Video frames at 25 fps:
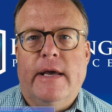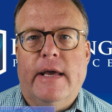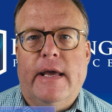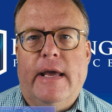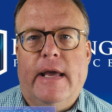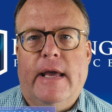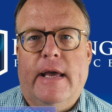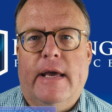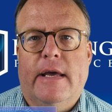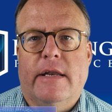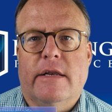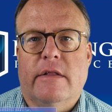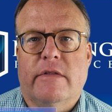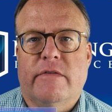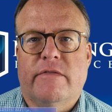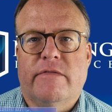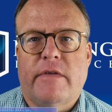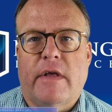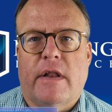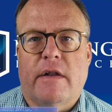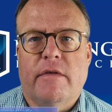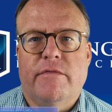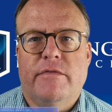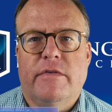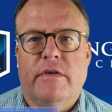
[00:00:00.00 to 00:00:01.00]
And
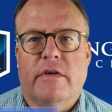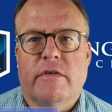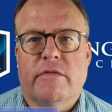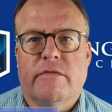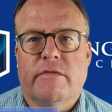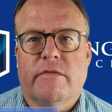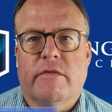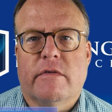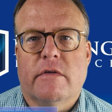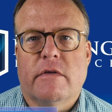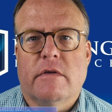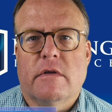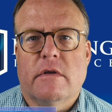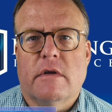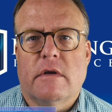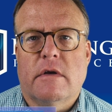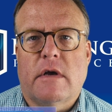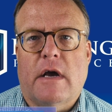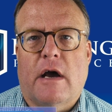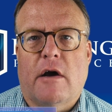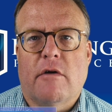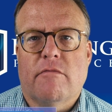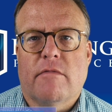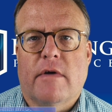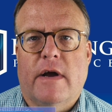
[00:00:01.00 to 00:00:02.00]
instead of just
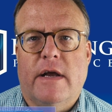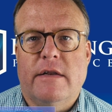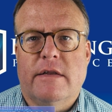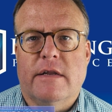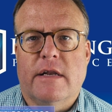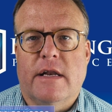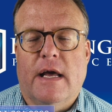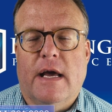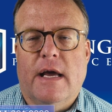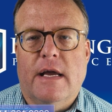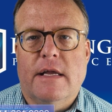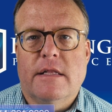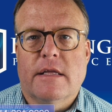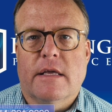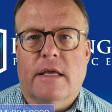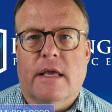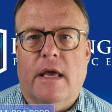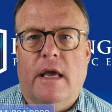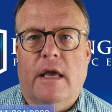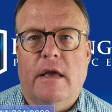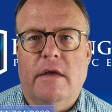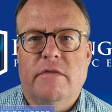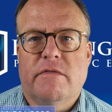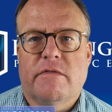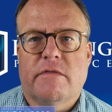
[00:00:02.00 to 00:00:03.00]
outright denying the
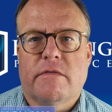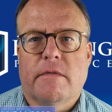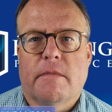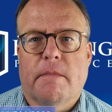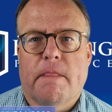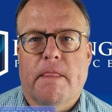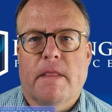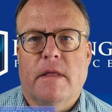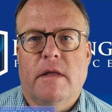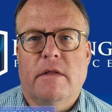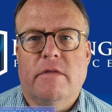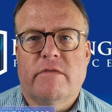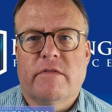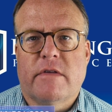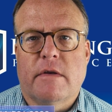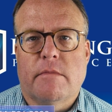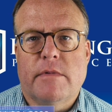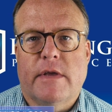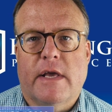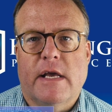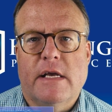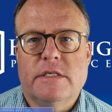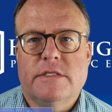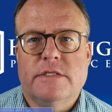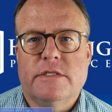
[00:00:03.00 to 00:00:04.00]
case, in some
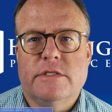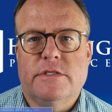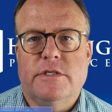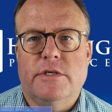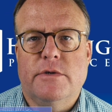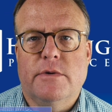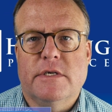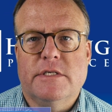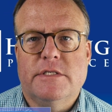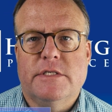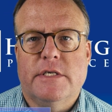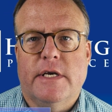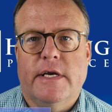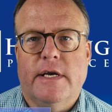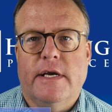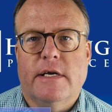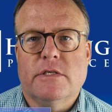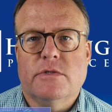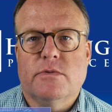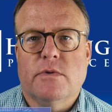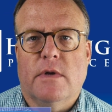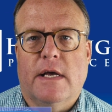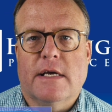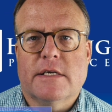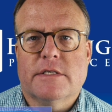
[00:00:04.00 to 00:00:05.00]
cases U S C I
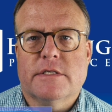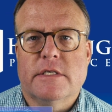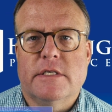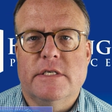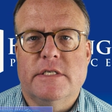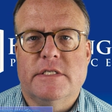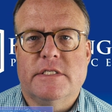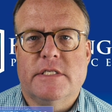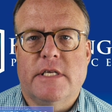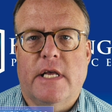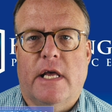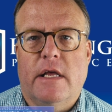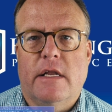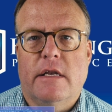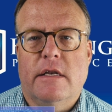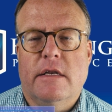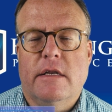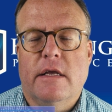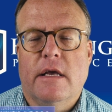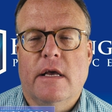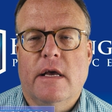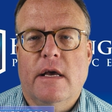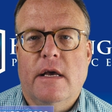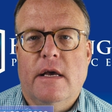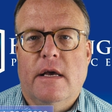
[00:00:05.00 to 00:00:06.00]
S will actually
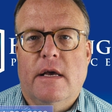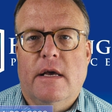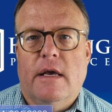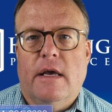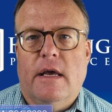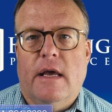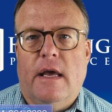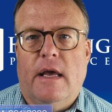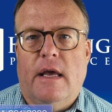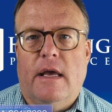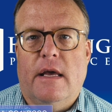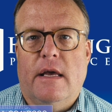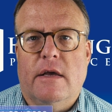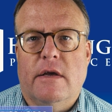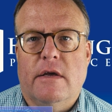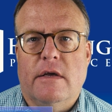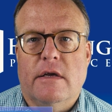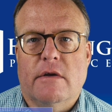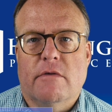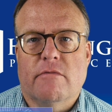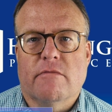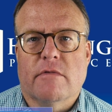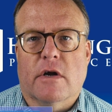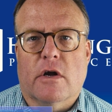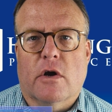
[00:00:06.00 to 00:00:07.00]
send
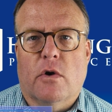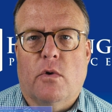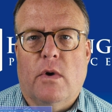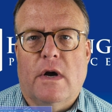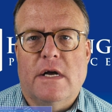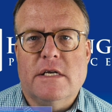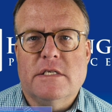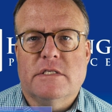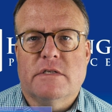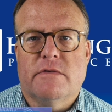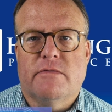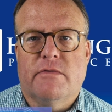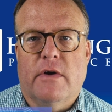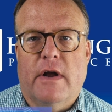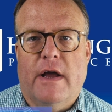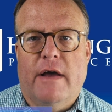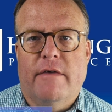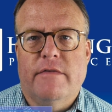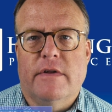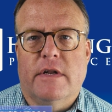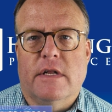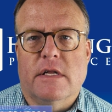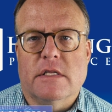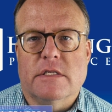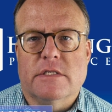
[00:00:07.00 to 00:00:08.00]
a request for
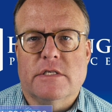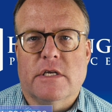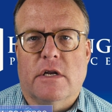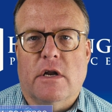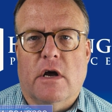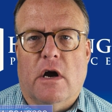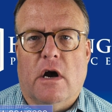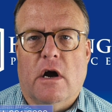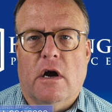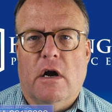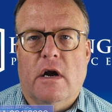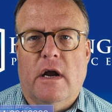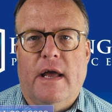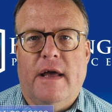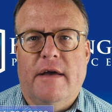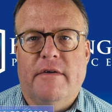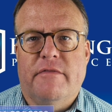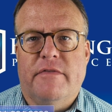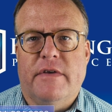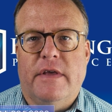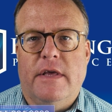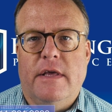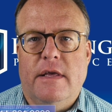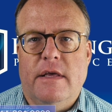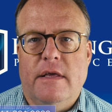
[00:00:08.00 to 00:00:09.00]
evidence, an R
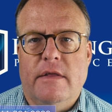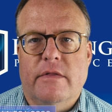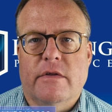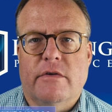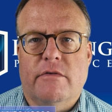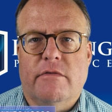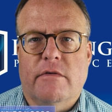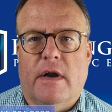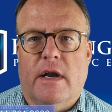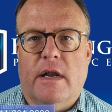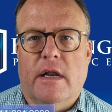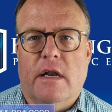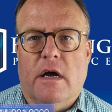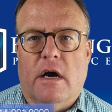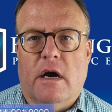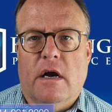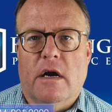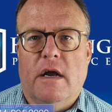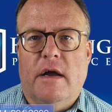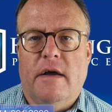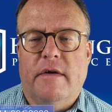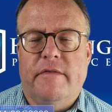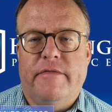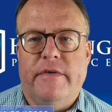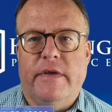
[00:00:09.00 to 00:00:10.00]
F E, the dreaded
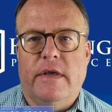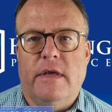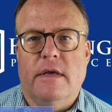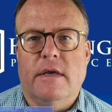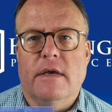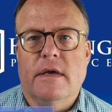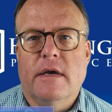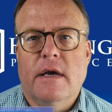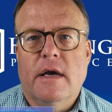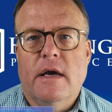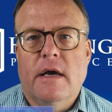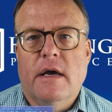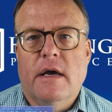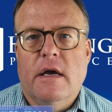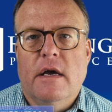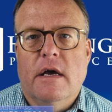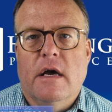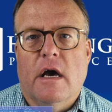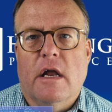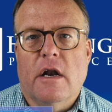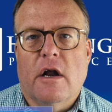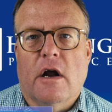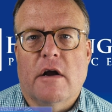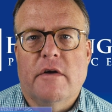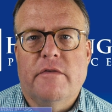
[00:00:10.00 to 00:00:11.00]
R F E.
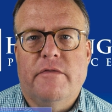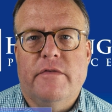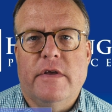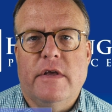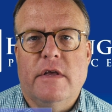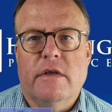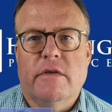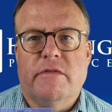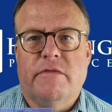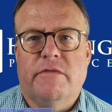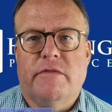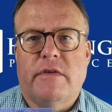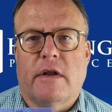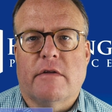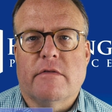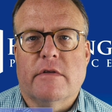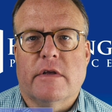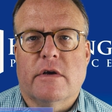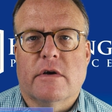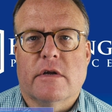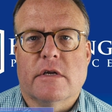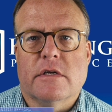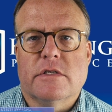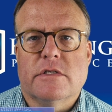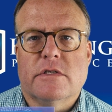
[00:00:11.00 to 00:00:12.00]
An R F E is
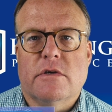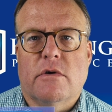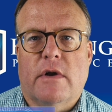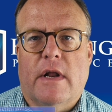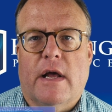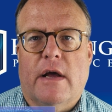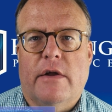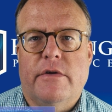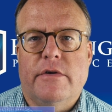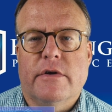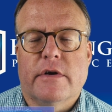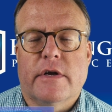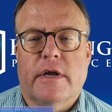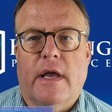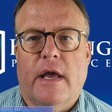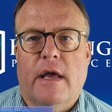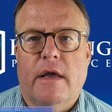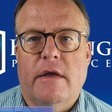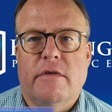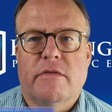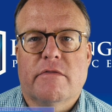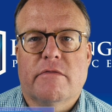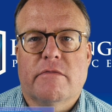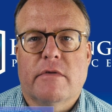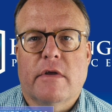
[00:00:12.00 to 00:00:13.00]
generally going to slow down your
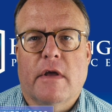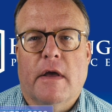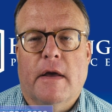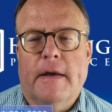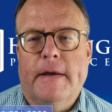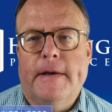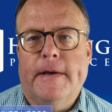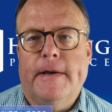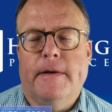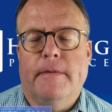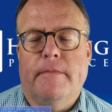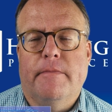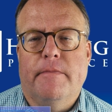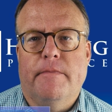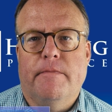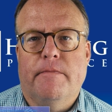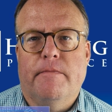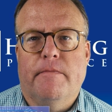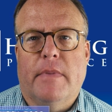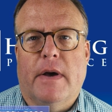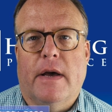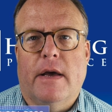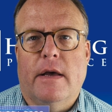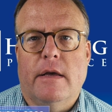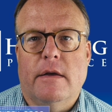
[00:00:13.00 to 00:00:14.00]
case um,
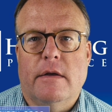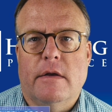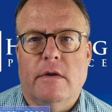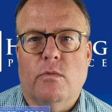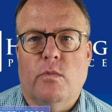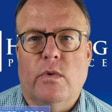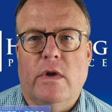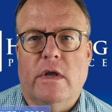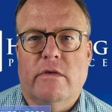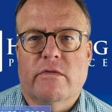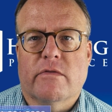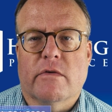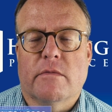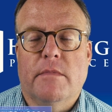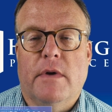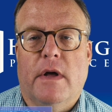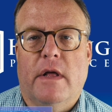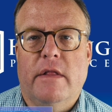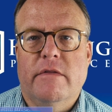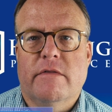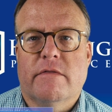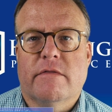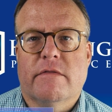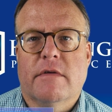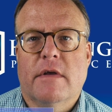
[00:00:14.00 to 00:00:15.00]
by weeks or
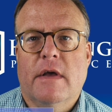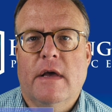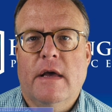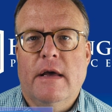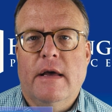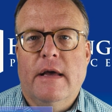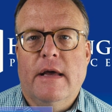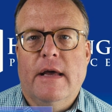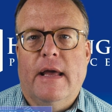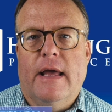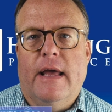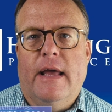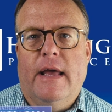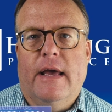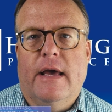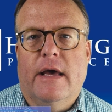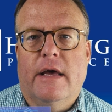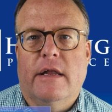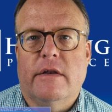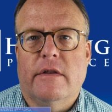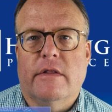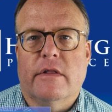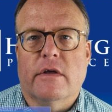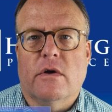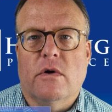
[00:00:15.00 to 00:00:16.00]
months,
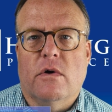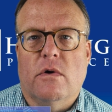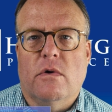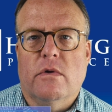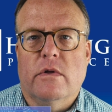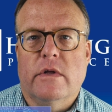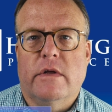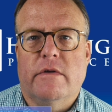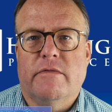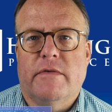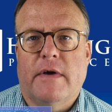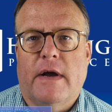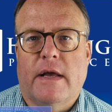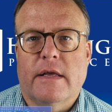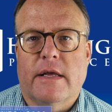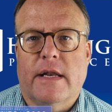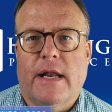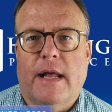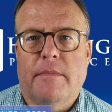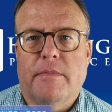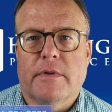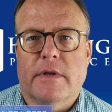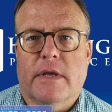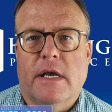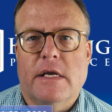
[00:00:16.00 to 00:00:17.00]
and the goal in filing an
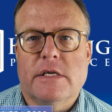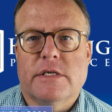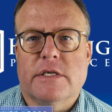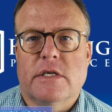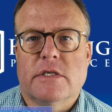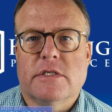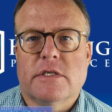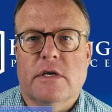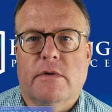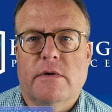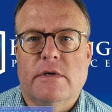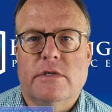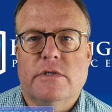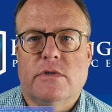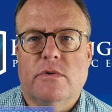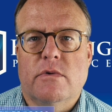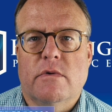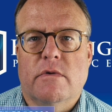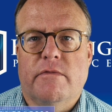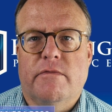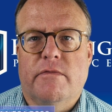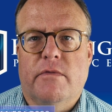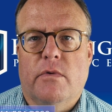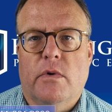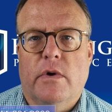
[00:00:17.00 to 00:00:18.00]
application is always
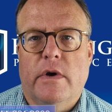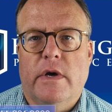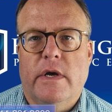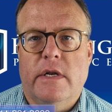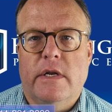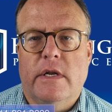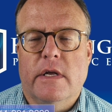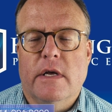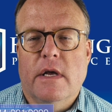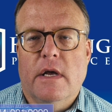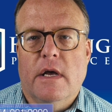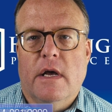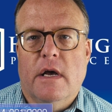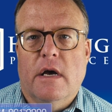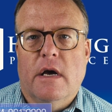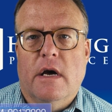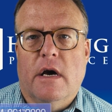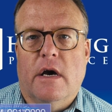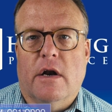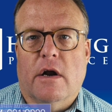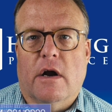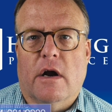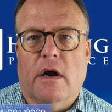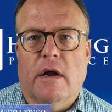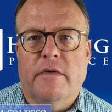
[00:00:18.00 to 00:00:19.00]
to avoid
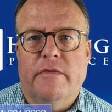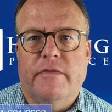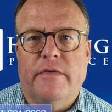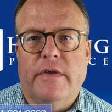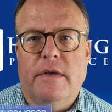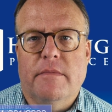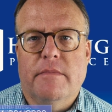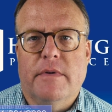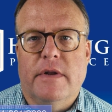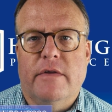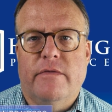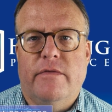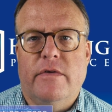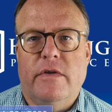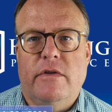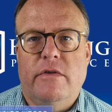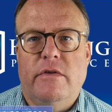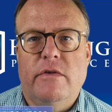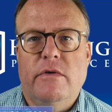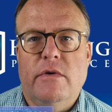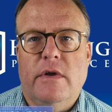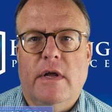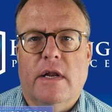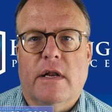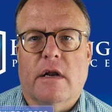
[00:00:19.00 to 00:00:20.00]
an R F E. But if you
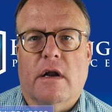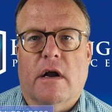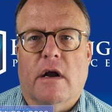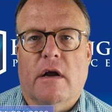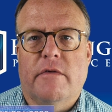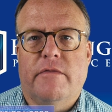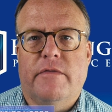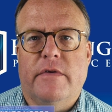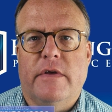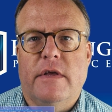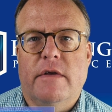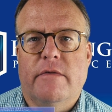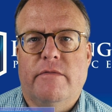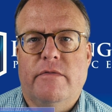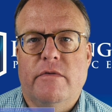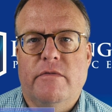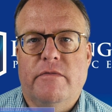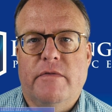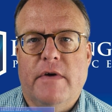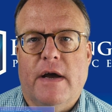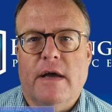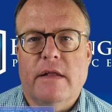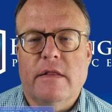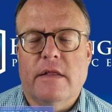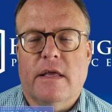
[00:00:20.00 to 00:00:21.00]
do get an R F E, if you
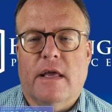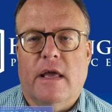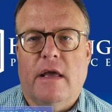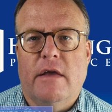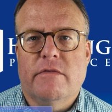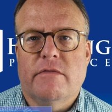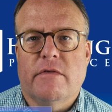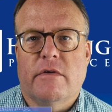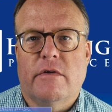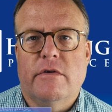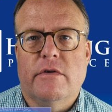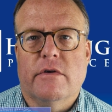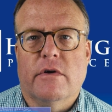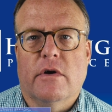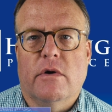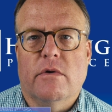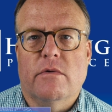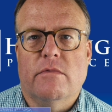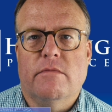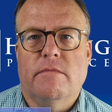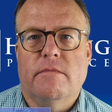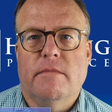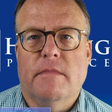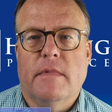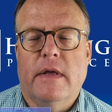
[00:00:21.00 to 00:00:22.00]
filed the case on your
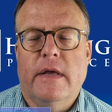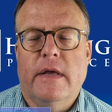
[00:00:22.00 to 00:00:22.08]
own